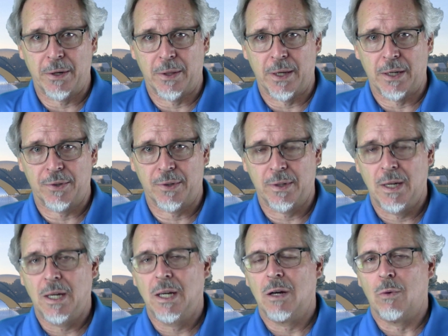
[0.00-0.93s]
this.
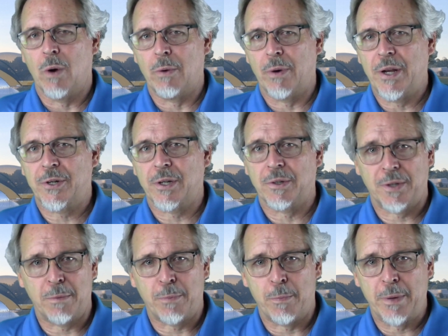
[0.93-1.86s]
We reached a
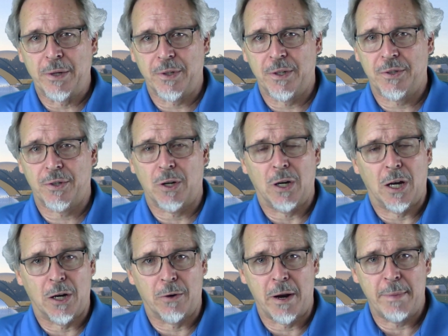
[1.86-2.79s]
simple business
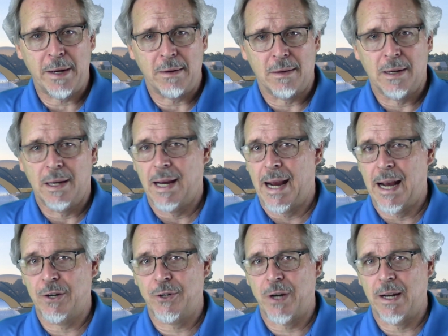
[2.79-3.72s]
agreement,
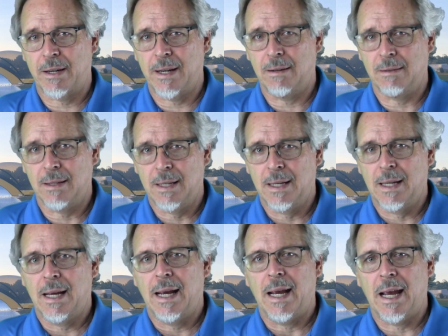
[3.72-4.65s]
handshake deal,
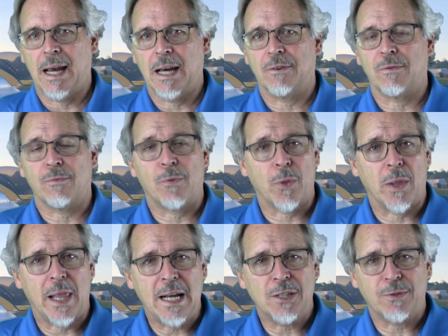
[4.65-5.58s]
and for the
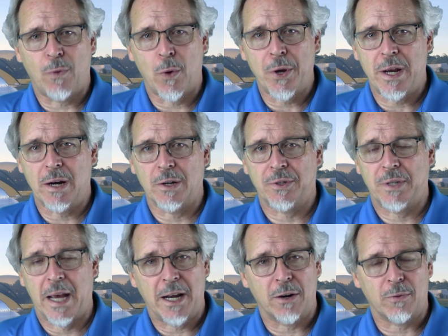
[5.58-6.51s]
last 4 years,
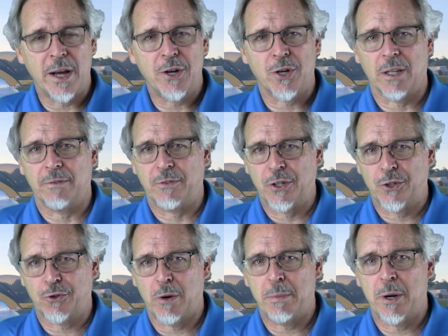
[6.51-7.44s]
Dan and Rachel have
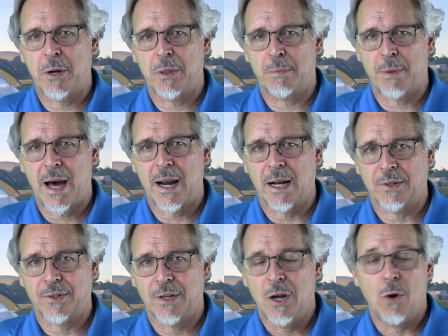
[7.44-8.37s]
distributed the
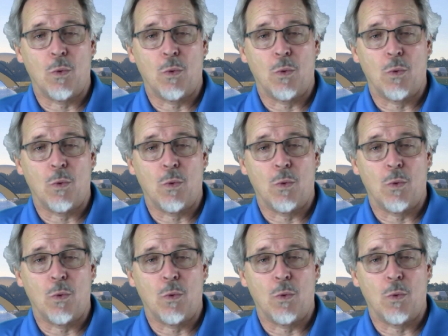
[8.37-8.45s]
products.